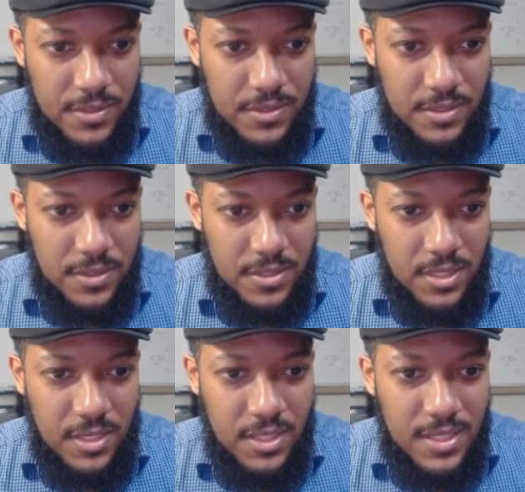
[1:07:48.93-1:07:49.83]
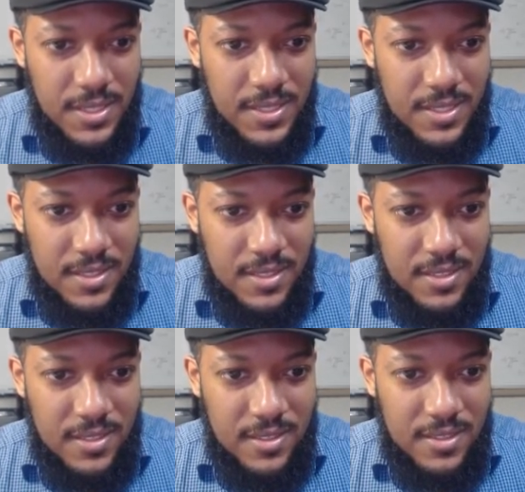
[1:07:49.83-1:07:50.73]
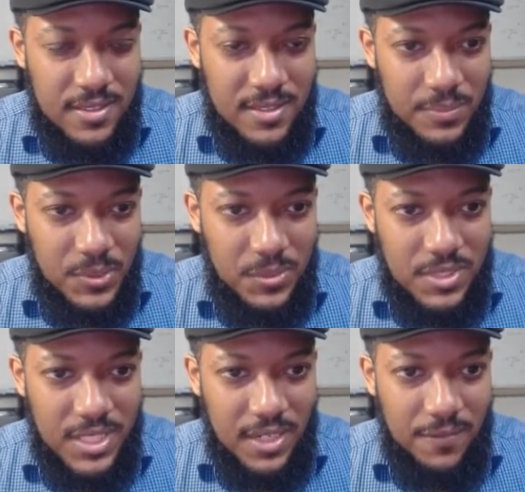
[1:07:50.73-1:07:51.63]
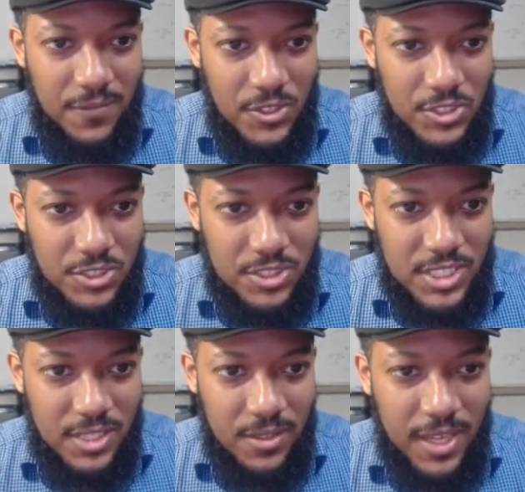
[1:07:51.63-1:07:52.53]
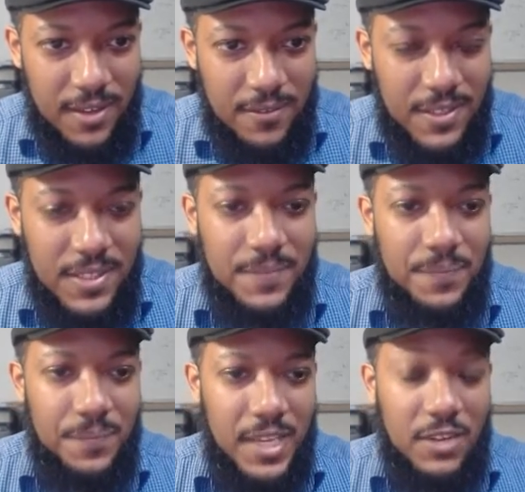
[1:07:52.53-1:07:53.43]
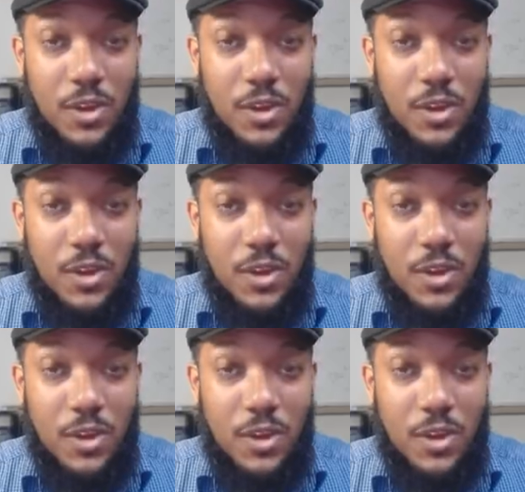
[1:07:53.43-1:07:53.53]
So there's a simple set of furnitures that you have in